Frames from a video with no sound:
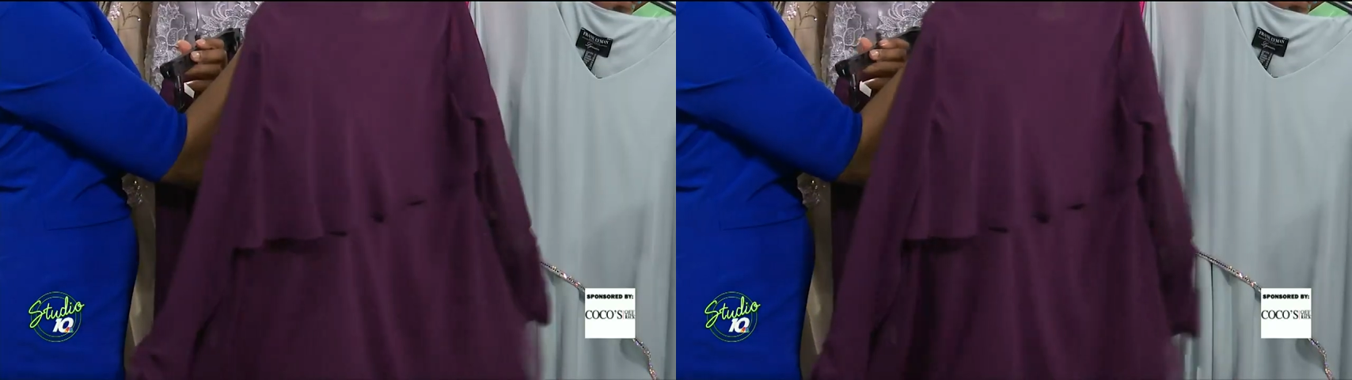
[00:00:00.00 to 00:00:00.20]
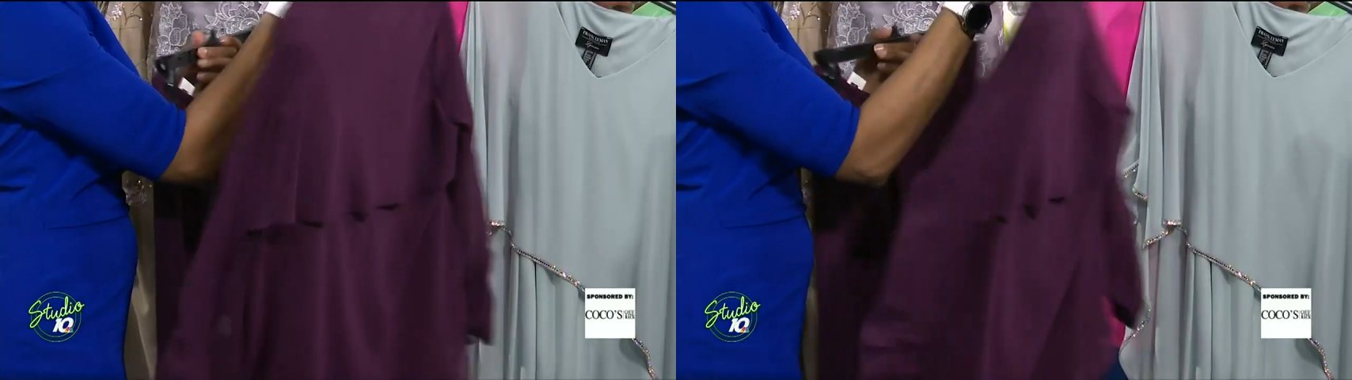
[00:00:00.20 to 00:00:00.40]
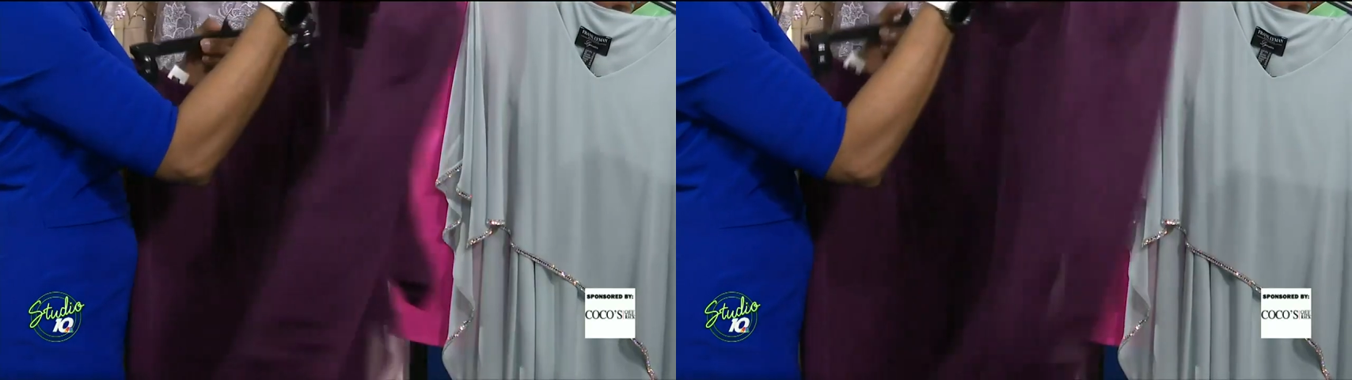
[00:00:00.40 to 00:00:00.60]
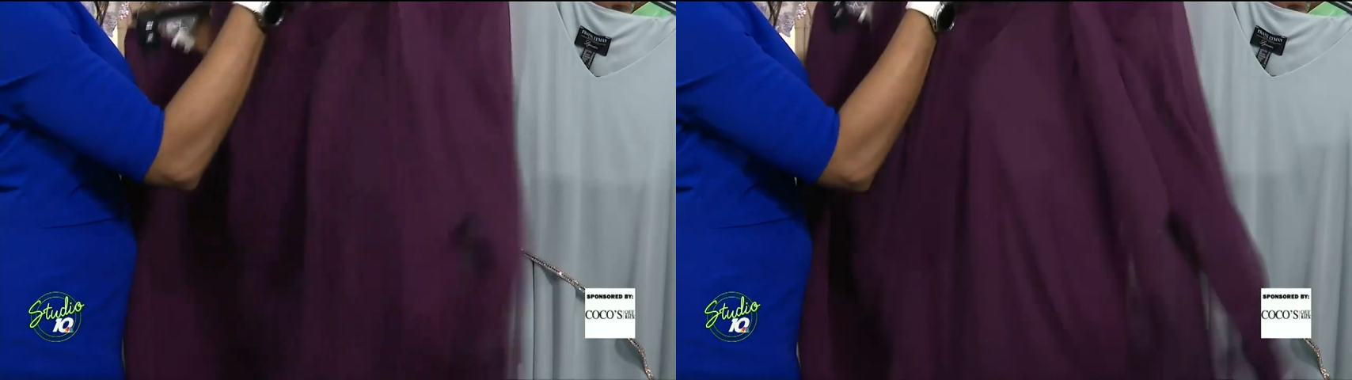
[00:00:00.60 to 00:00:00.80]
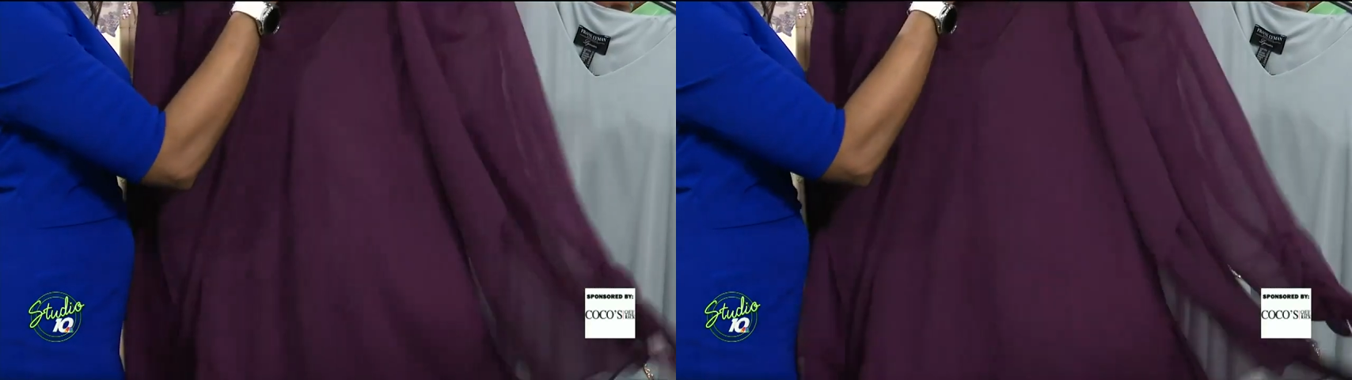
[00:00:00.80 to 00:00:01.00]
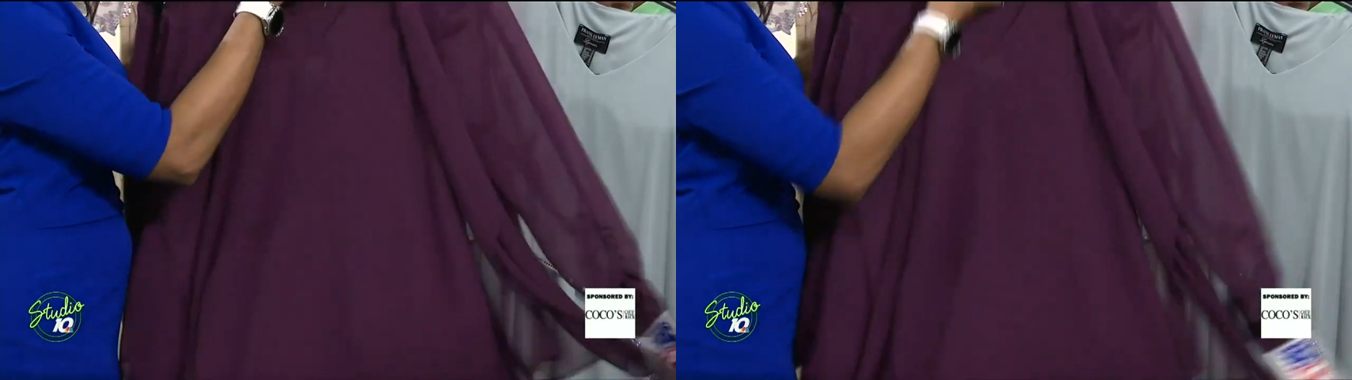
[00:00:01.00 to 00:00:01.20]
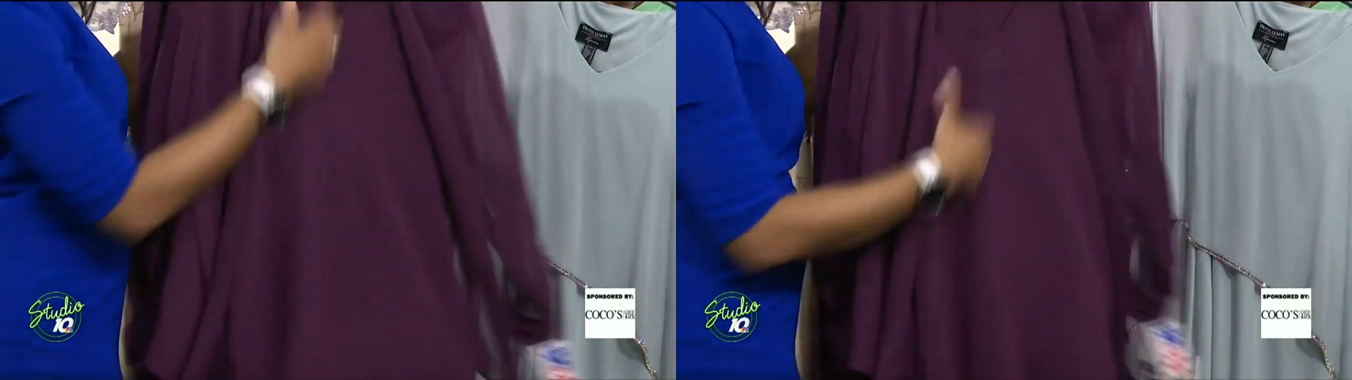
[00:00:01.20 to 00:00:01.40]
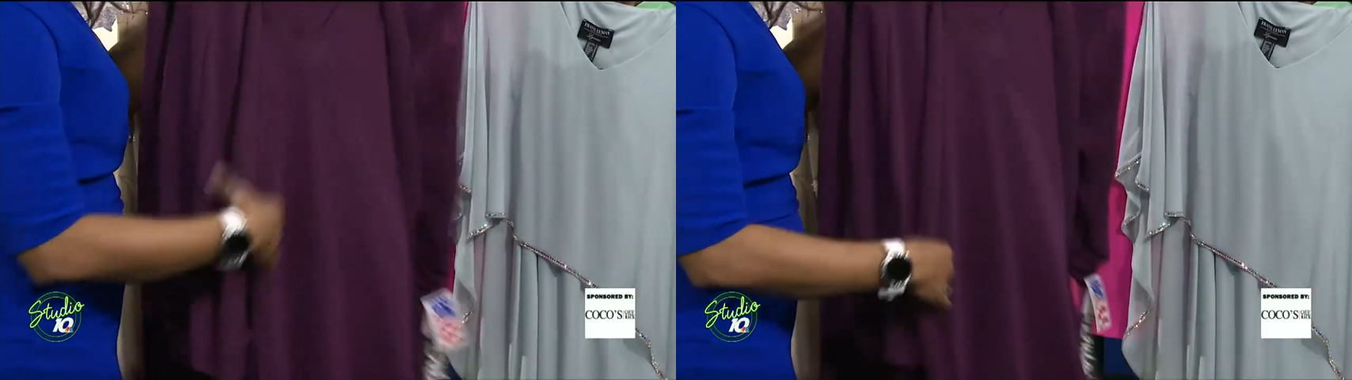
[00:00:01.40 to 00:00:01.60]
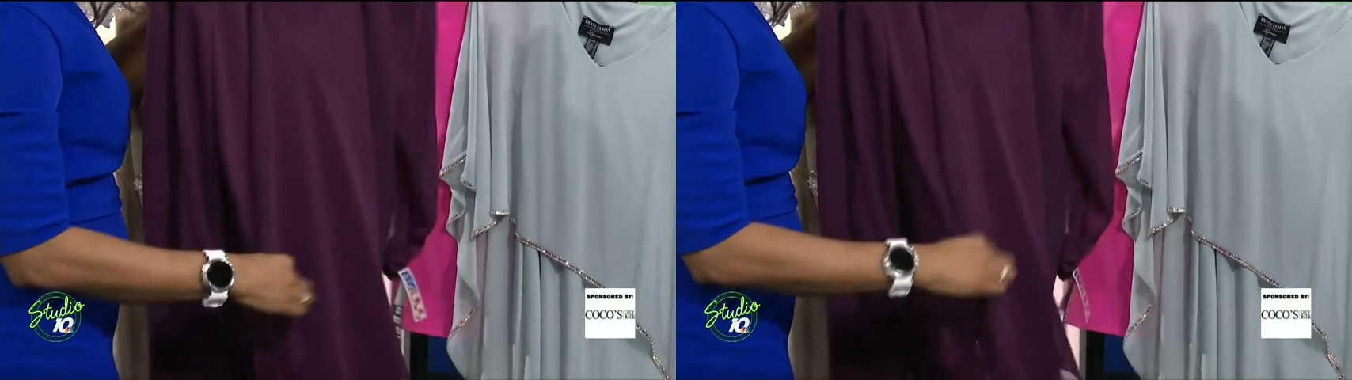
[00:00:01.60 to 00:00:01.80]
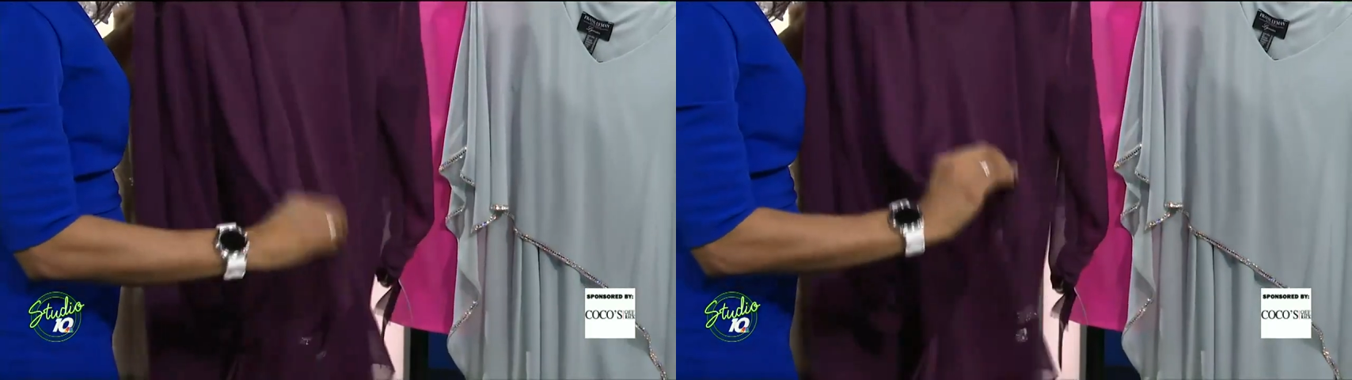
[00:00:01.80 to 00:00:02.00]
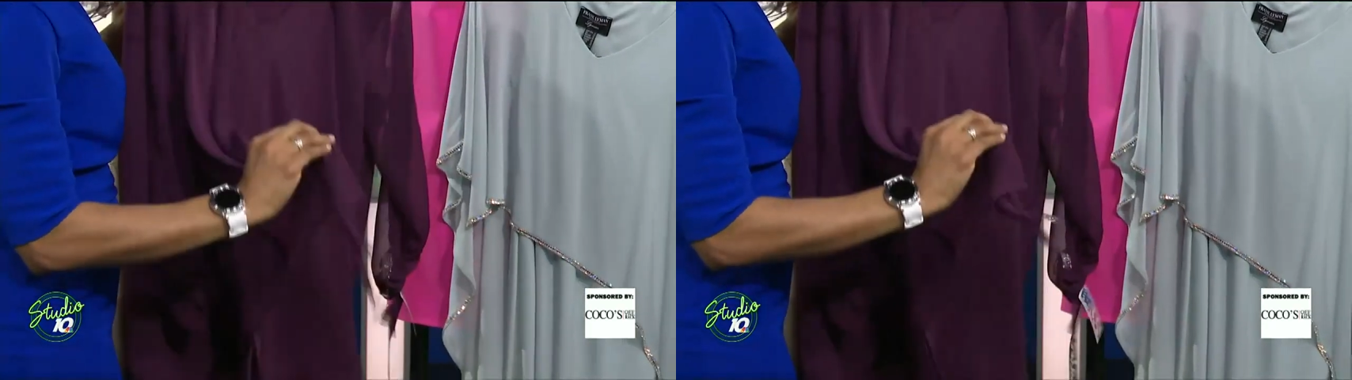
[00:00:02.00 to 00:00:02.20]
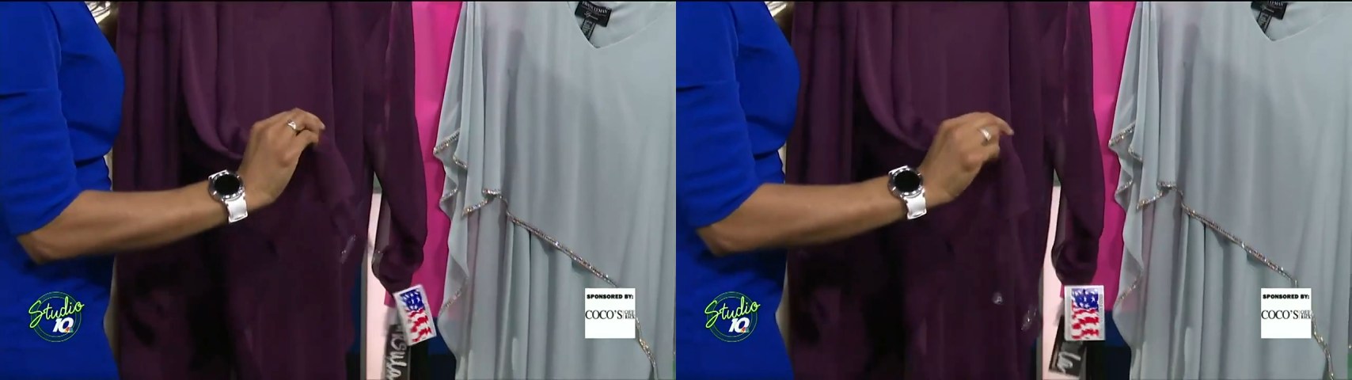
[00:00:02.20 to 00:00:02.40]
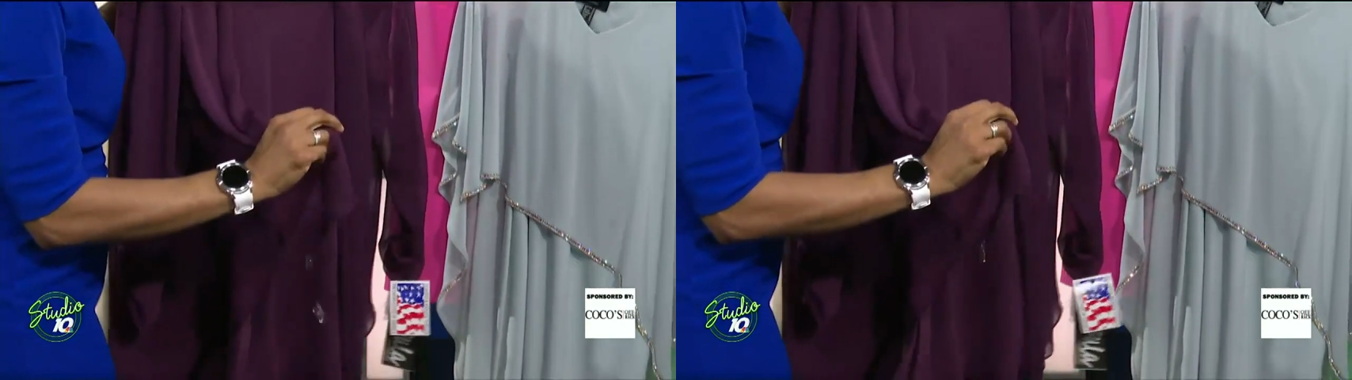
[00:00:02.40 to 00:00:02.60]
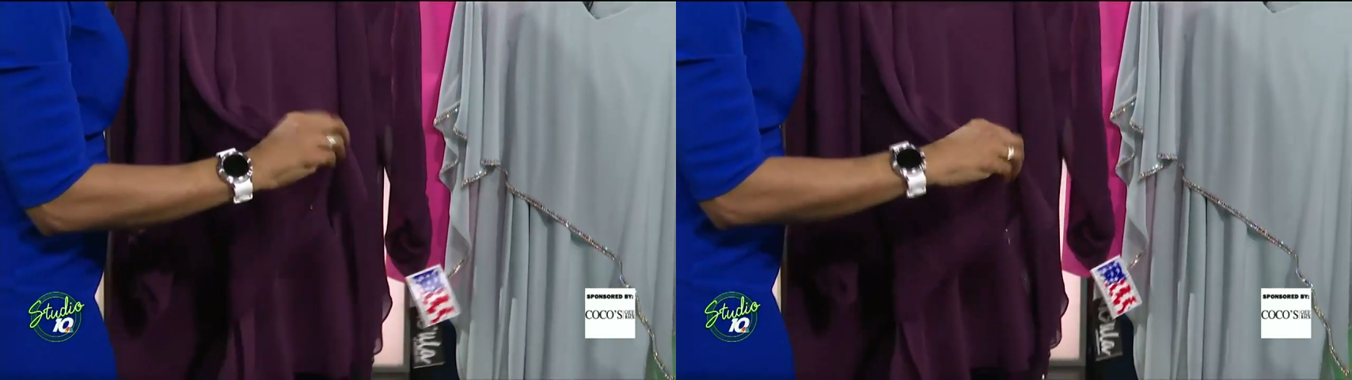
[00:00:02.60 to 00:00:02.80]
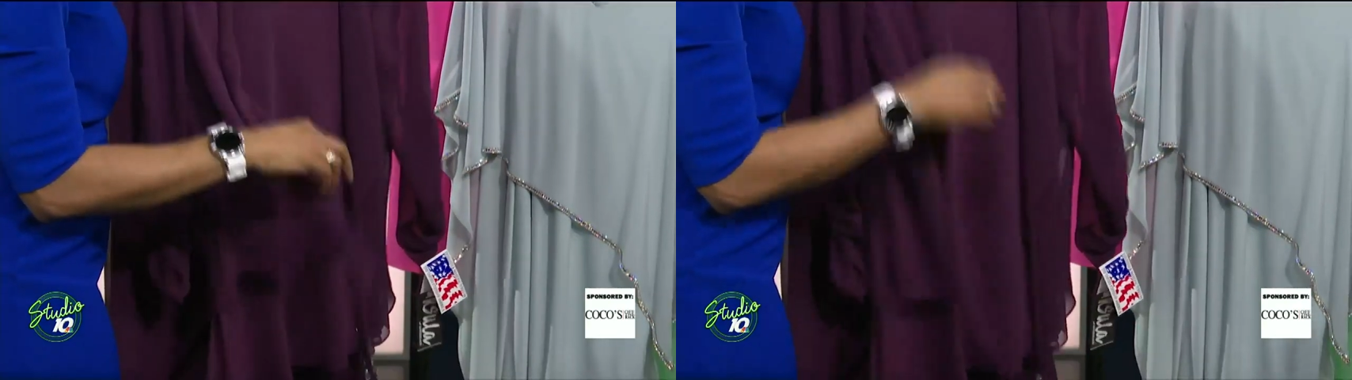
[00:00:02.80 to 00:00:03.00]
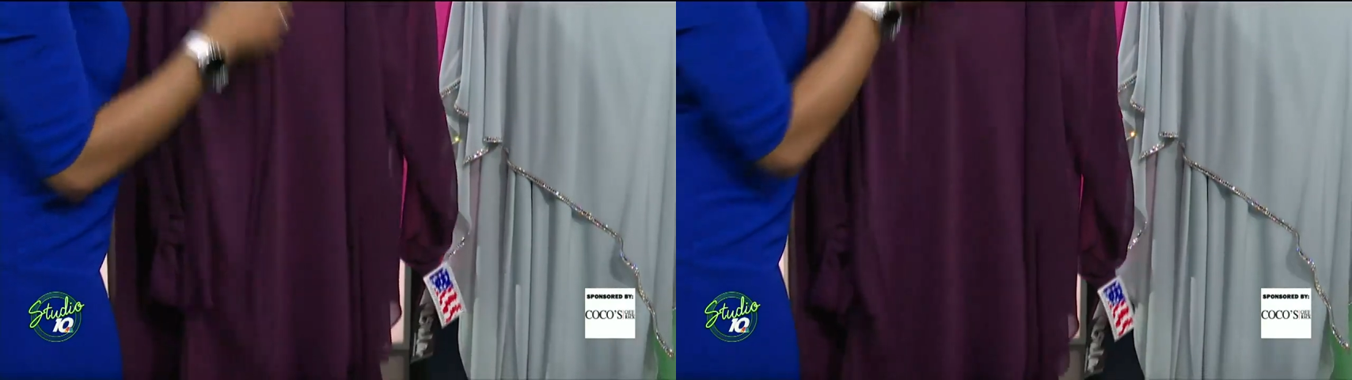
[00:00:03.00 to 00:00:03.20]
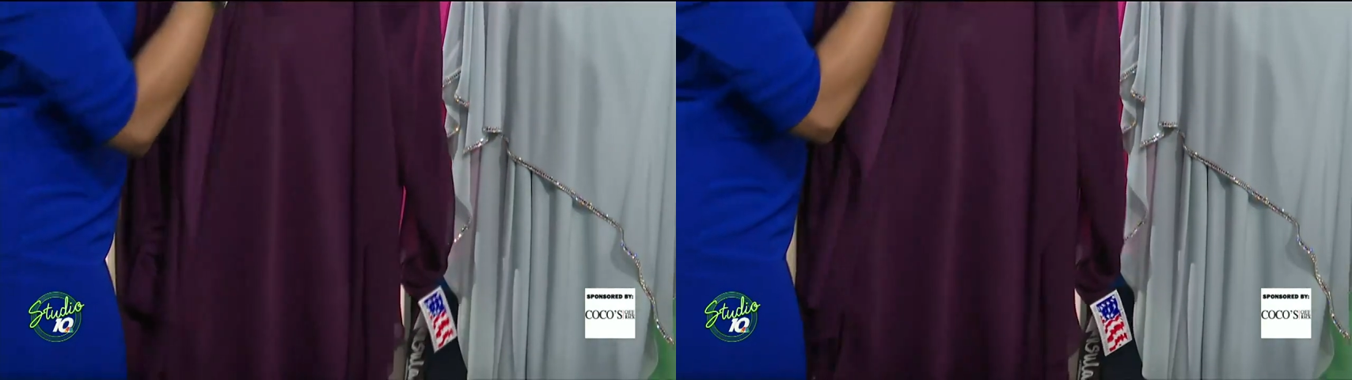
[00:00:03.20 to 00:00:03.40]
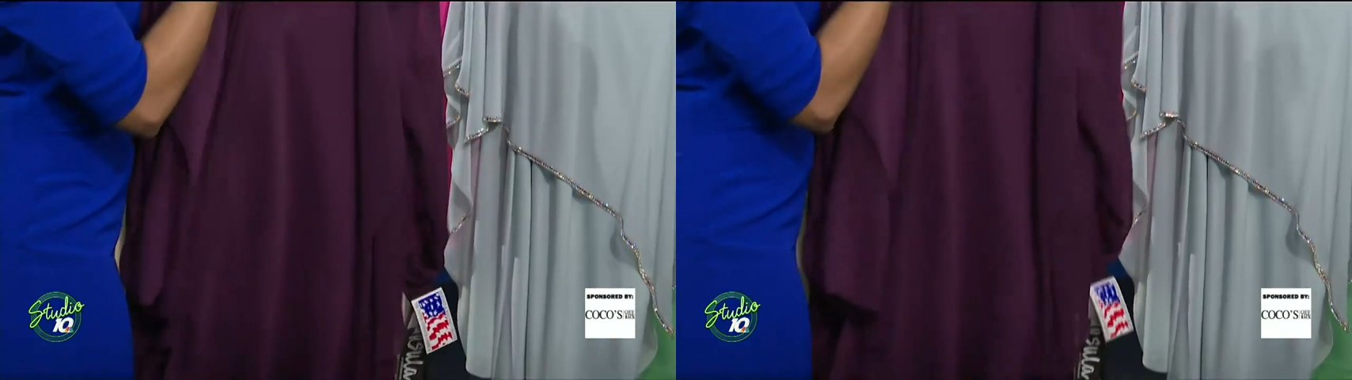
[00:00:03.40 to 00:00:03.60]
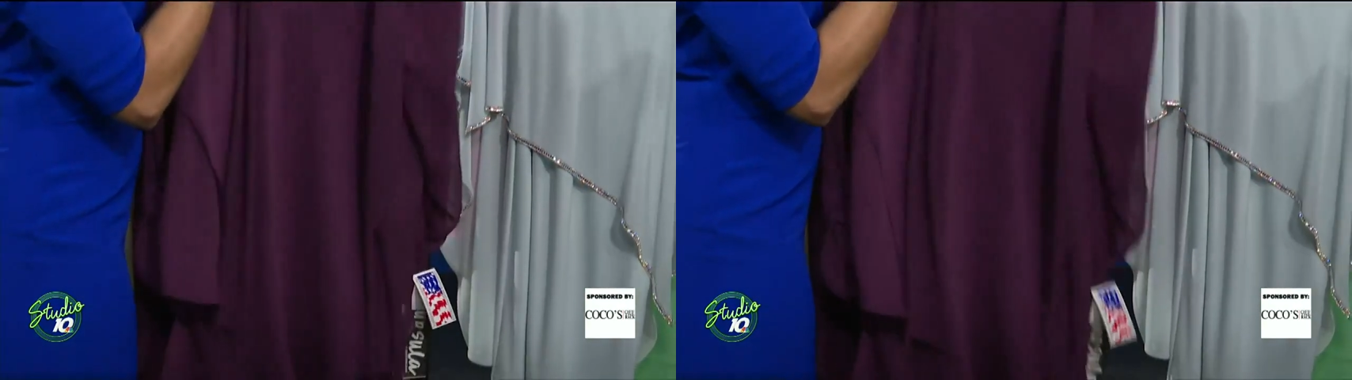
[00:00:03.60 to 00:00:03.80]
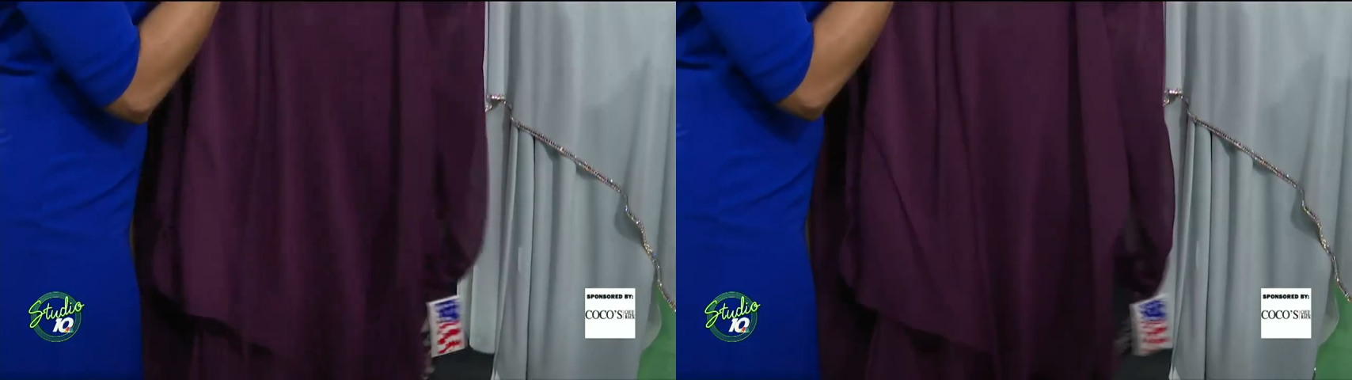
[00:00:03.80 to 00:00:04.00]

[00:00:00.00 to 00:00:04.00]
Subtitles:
Nobody's mouth can be seen.